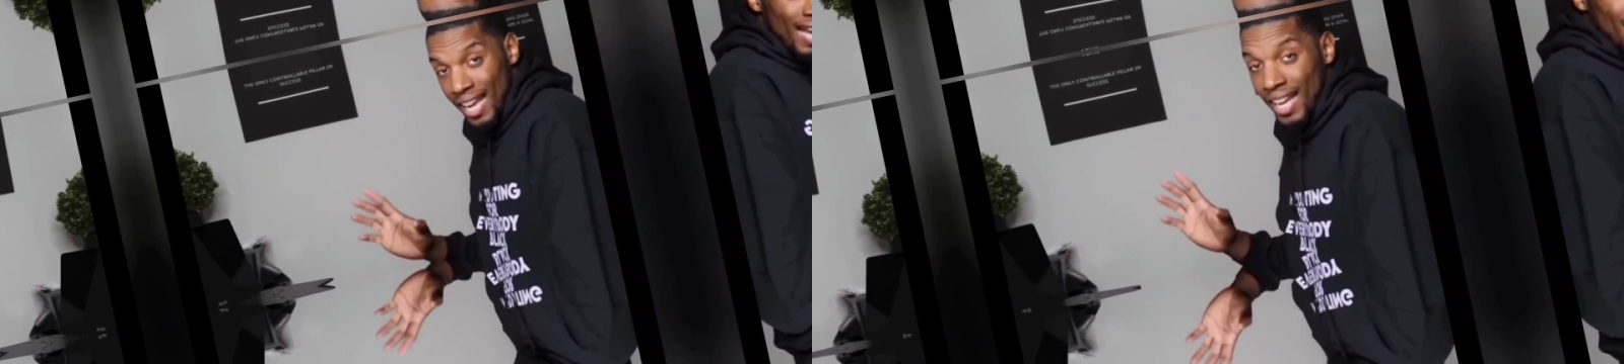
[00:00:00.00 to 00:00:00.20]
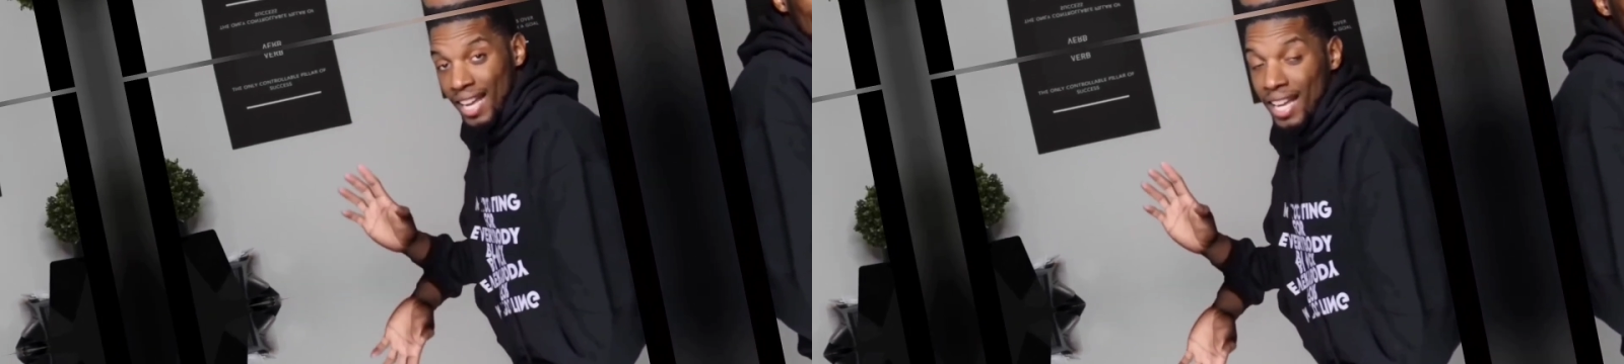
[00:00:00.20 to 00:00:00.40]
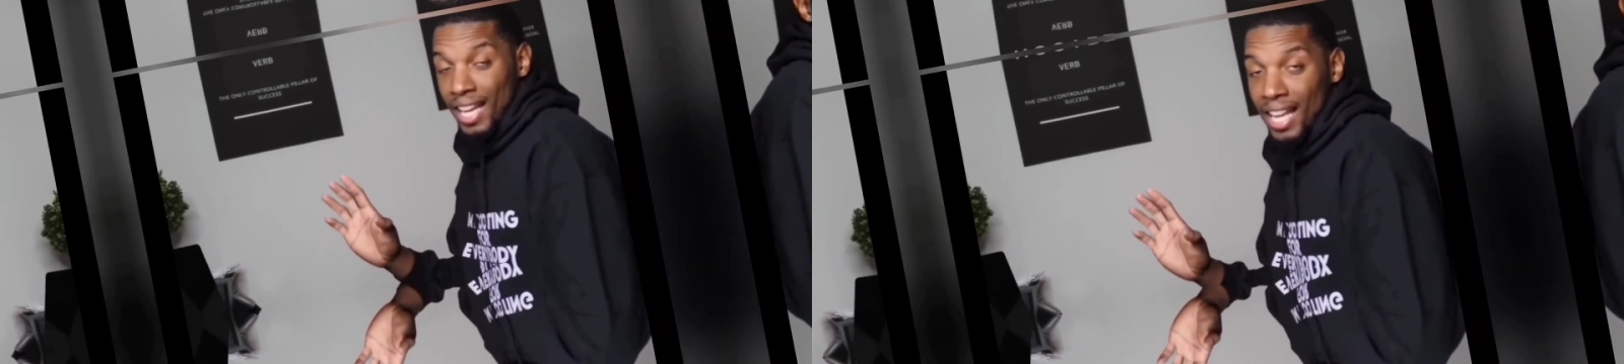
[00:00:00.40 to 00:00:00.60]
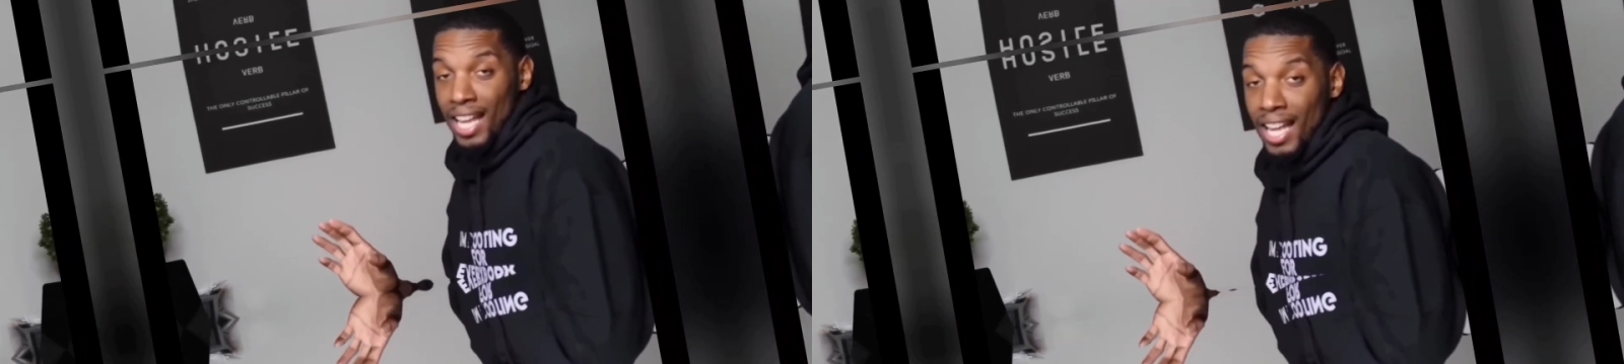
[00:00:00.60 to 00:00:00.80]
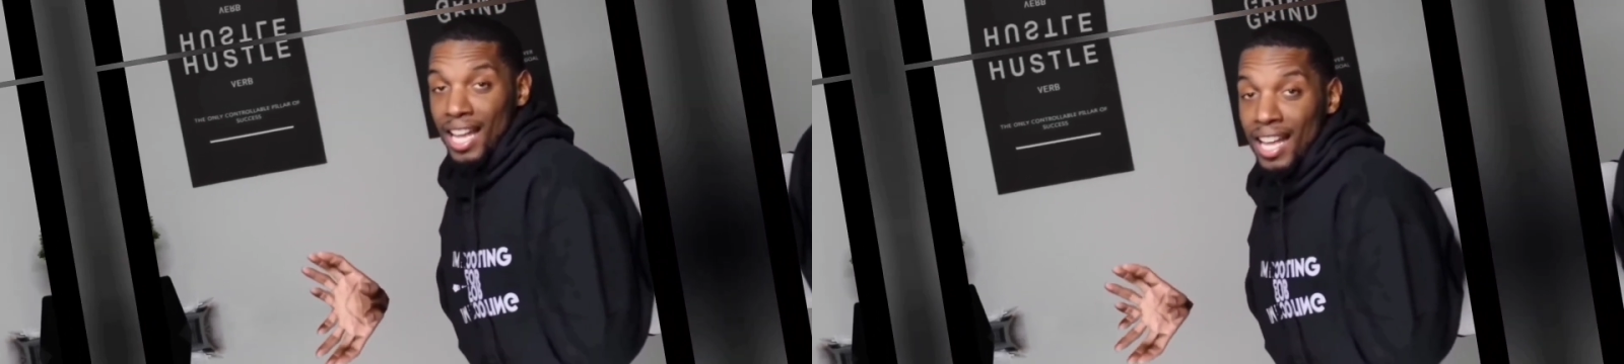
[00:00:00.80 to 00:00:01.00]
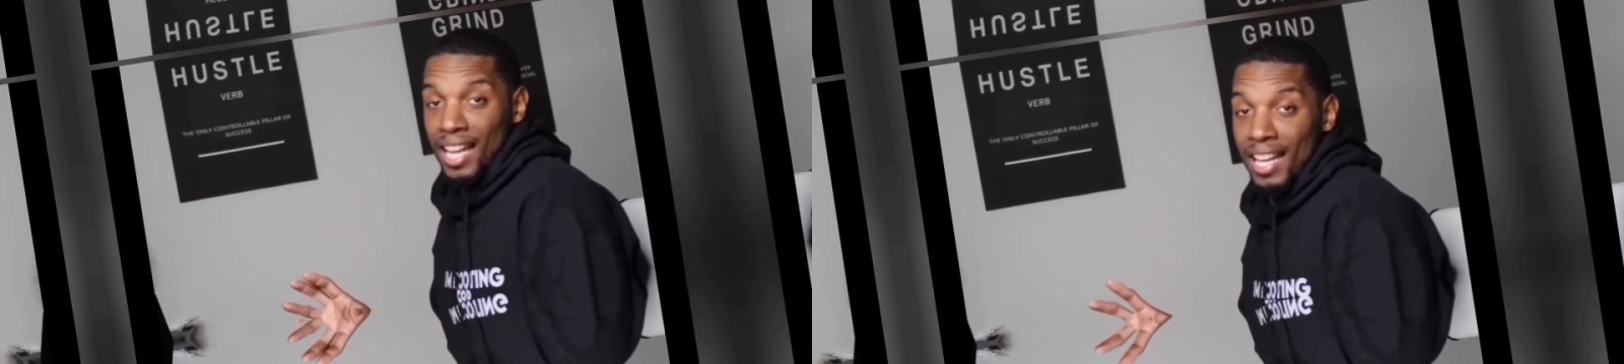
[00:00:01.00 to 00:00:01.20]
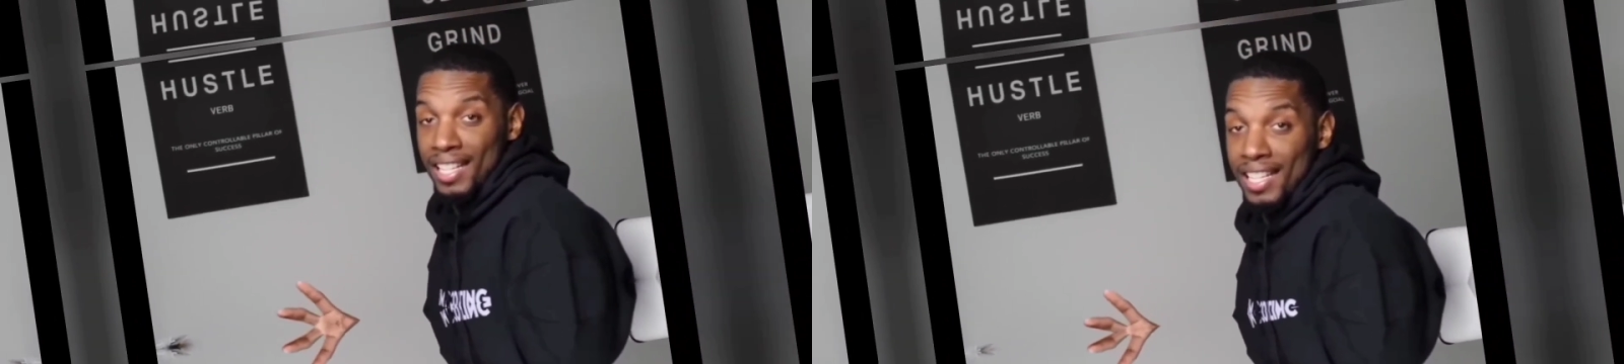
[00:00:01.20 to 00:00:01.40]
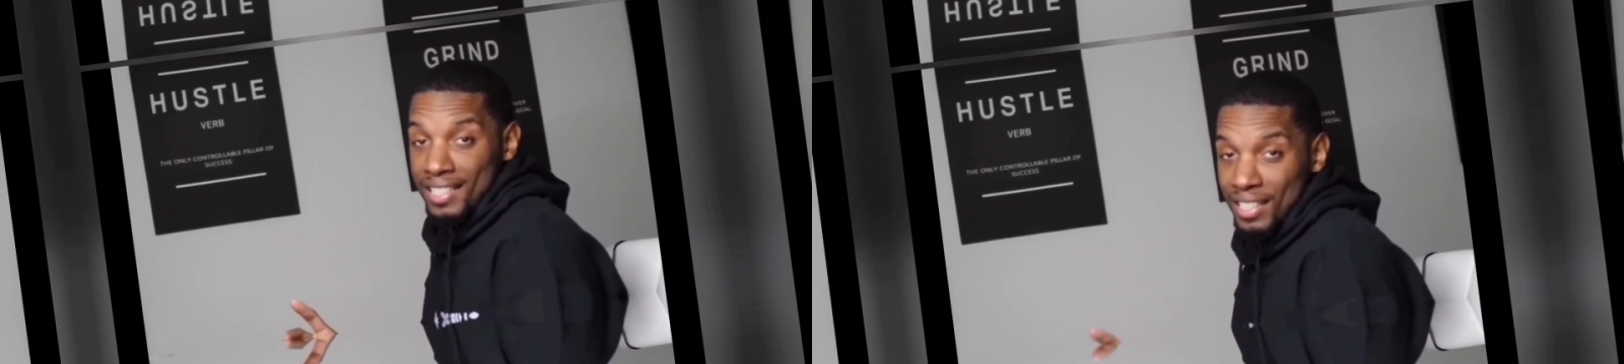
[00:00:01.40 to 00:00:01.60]
hustle, they all use the
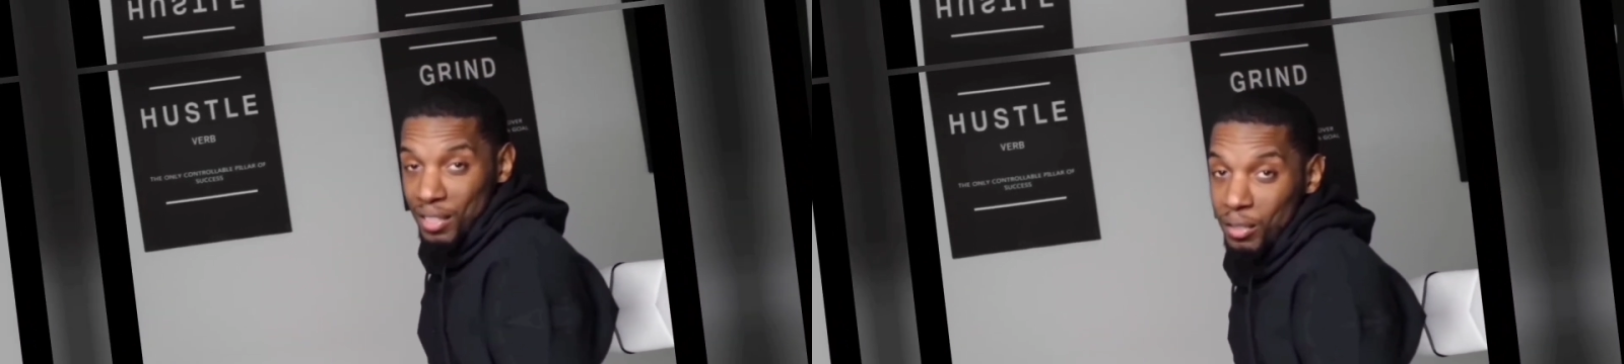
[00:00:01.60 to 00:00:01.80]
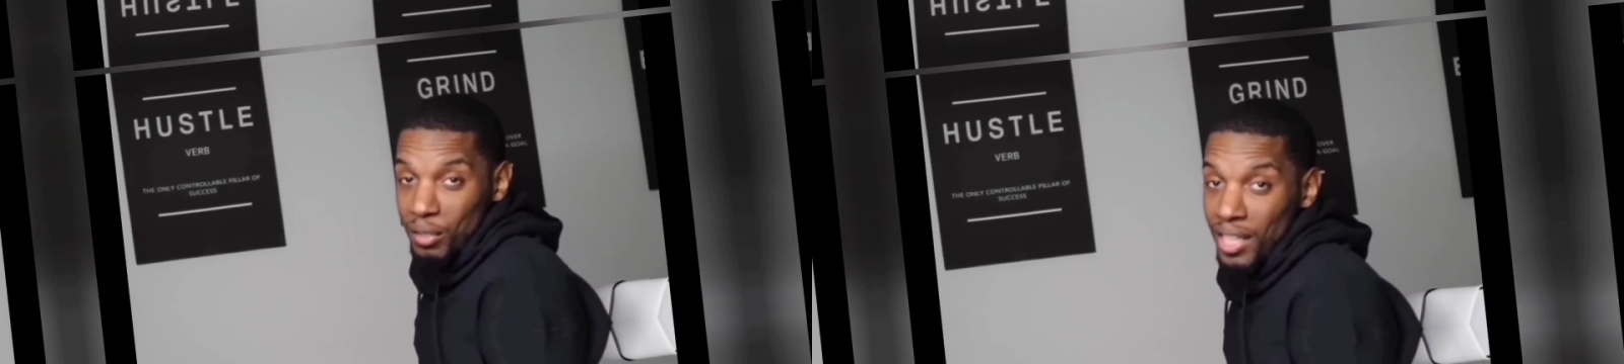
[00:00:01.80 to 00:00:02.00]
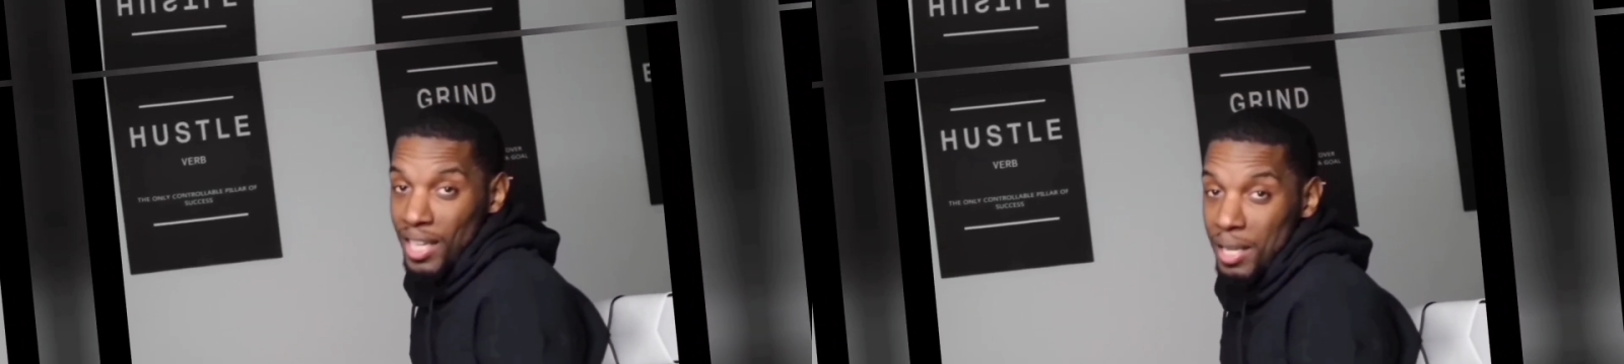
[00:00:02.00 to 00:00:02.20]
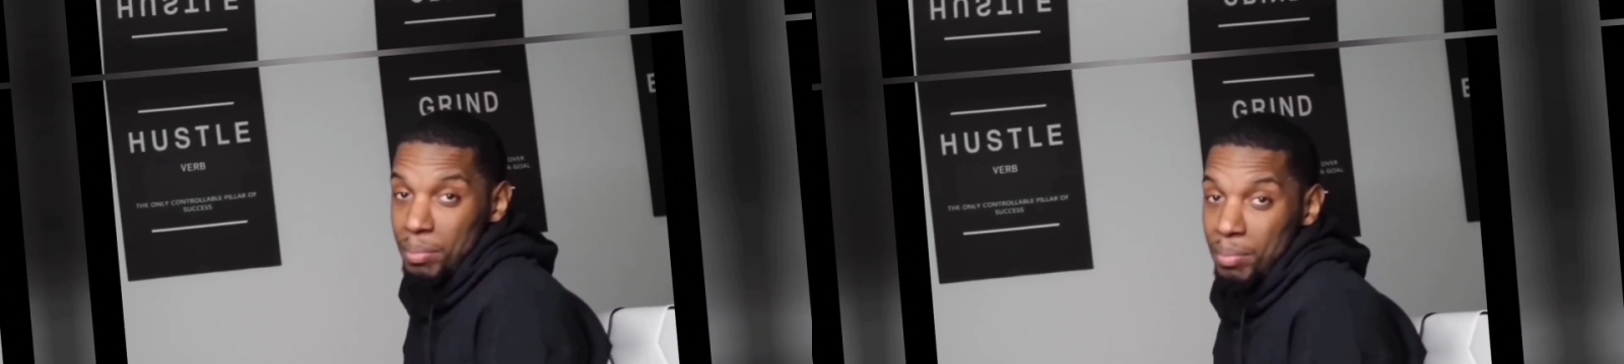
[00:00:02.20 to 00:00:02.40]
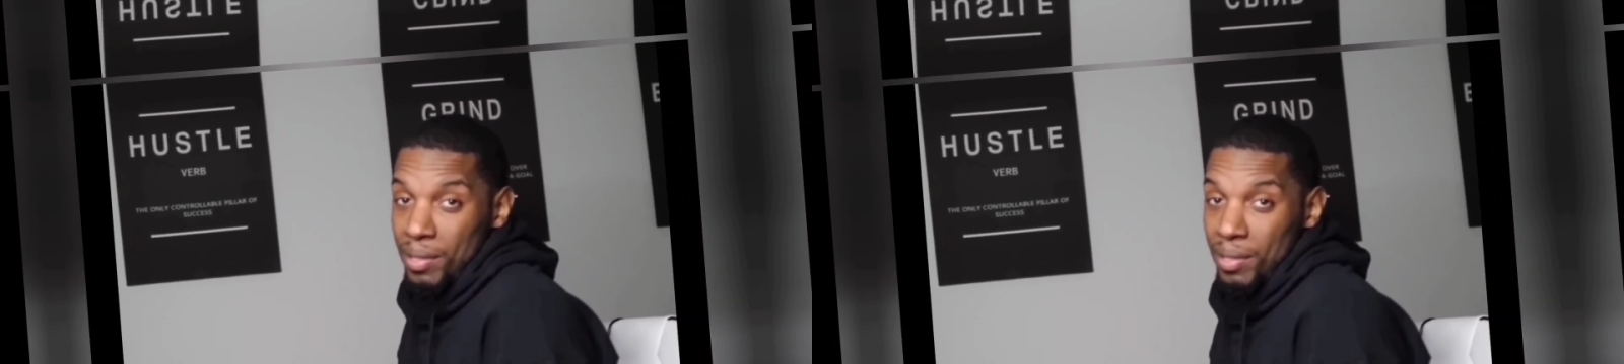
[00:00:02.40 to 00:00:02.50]
same grind,